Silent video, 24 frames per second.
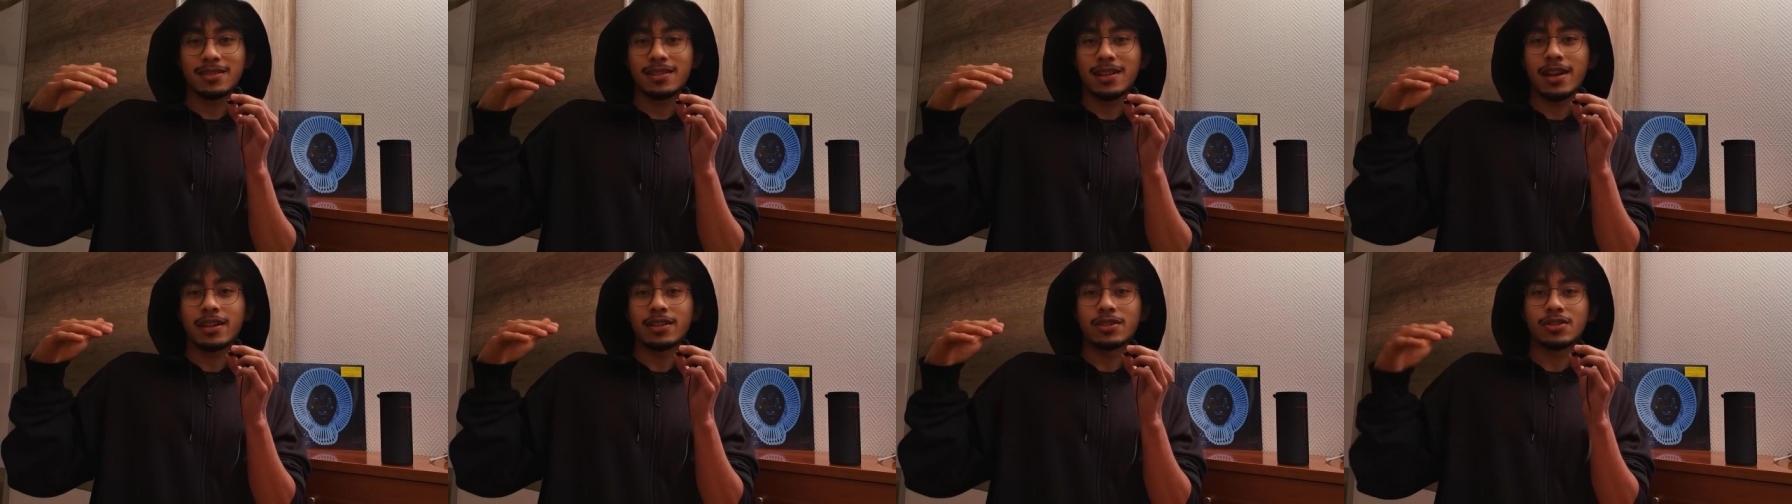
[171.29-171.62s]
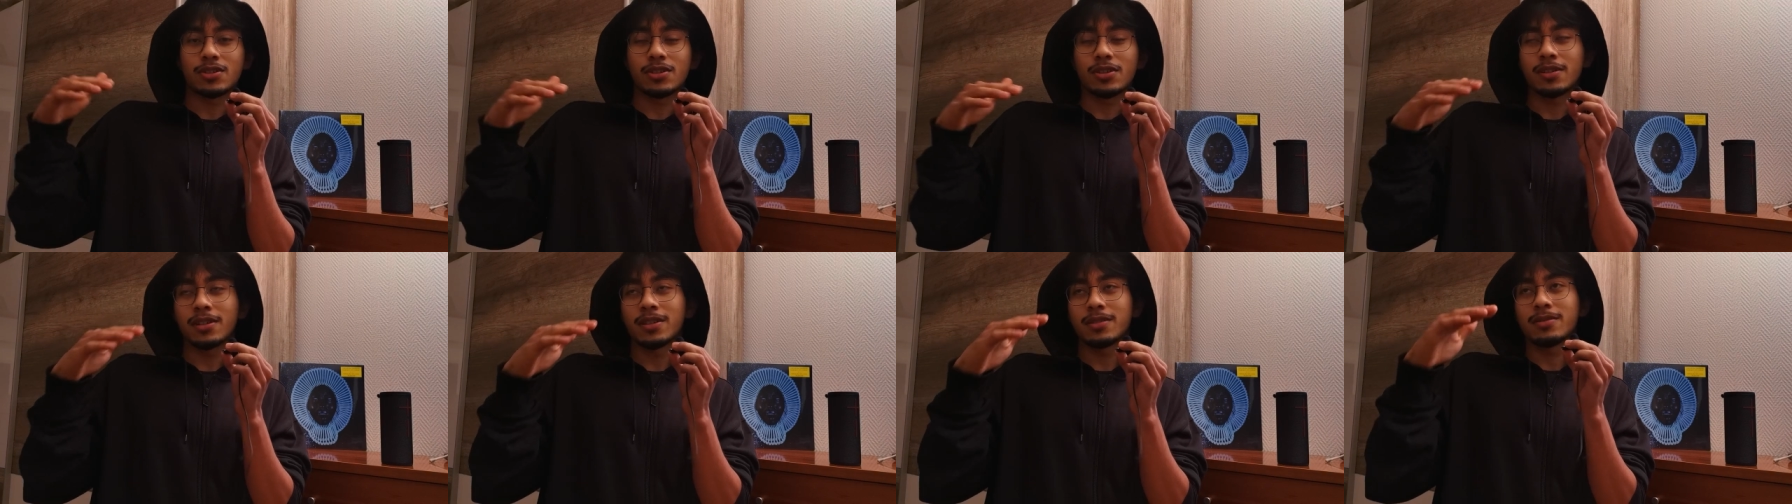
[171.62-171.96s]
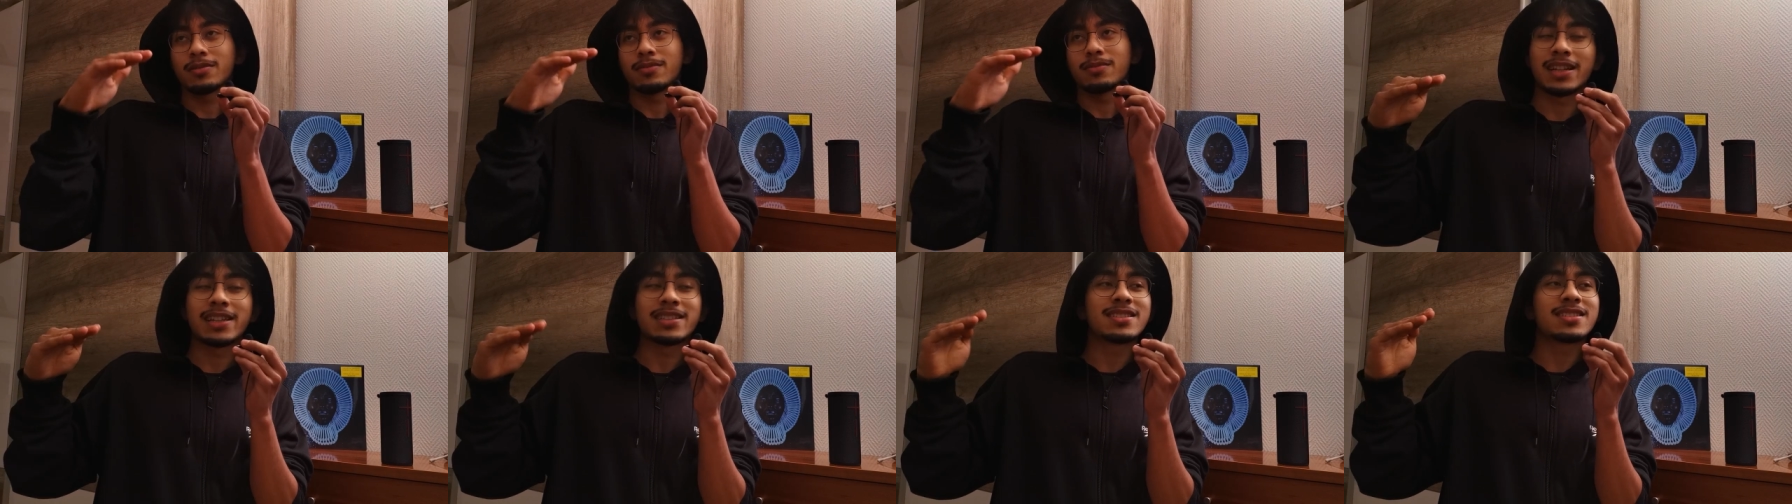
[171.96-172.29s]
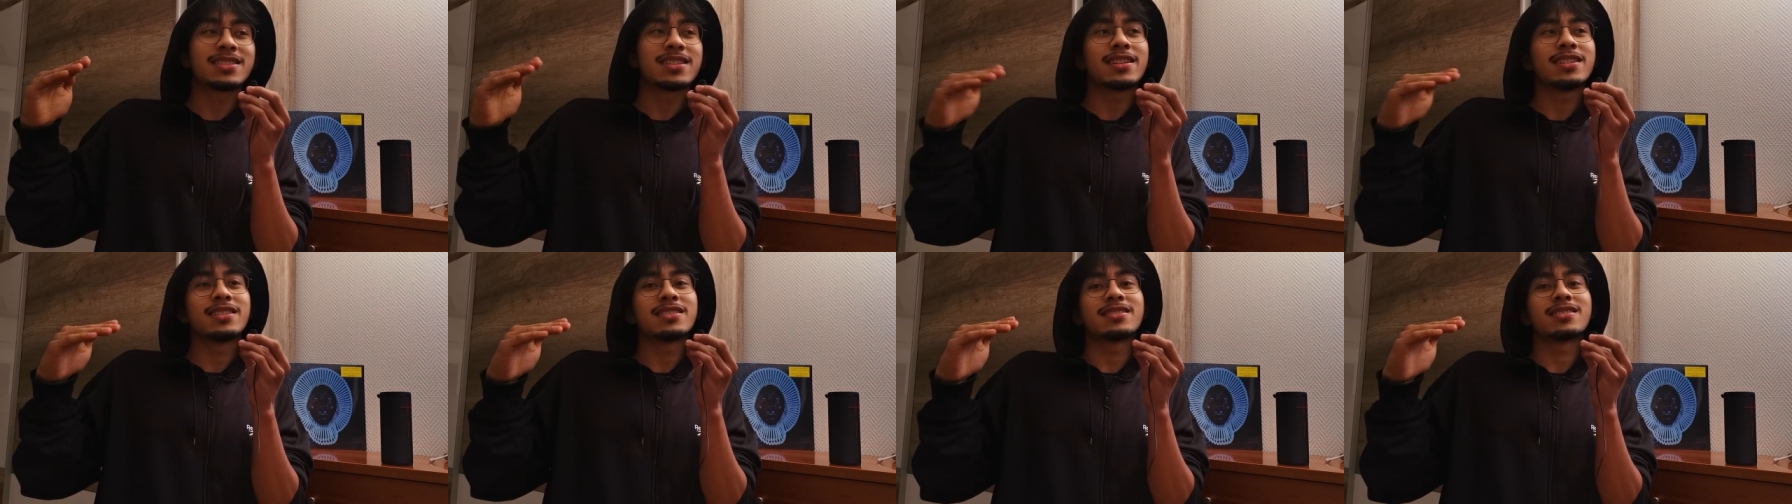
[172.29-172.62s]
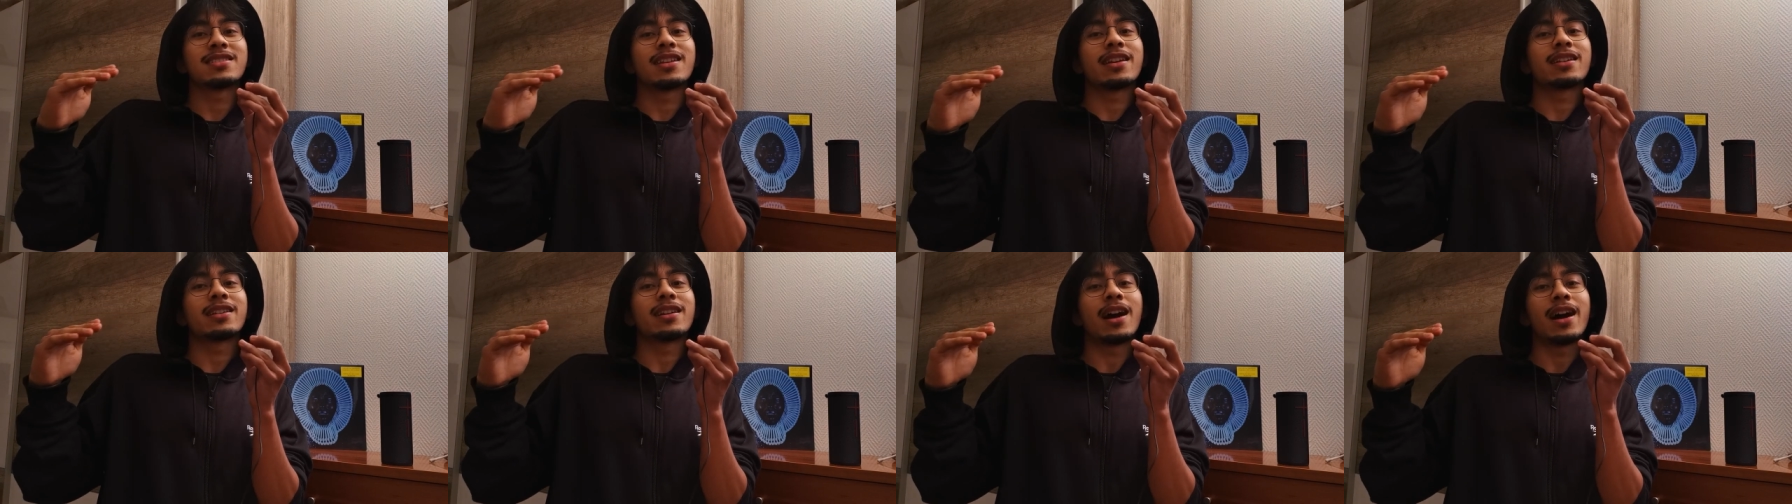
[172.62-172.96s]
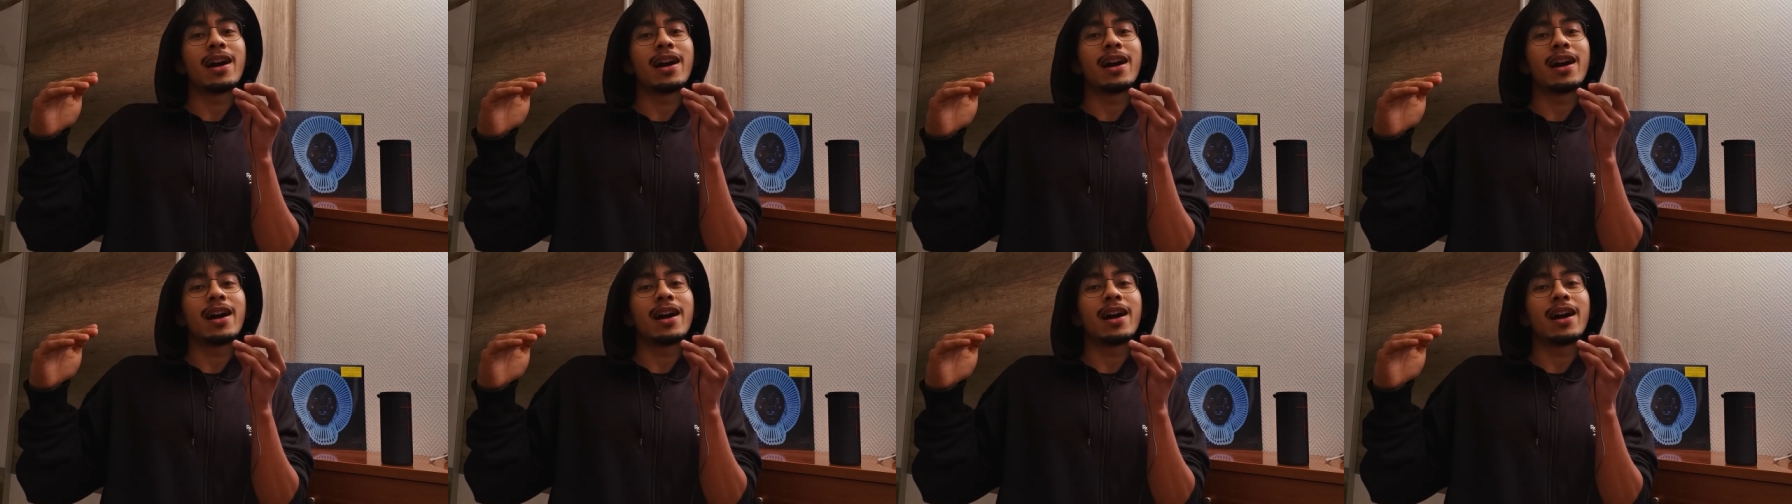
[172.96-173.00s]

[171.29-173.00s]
like a journey let's say it's like a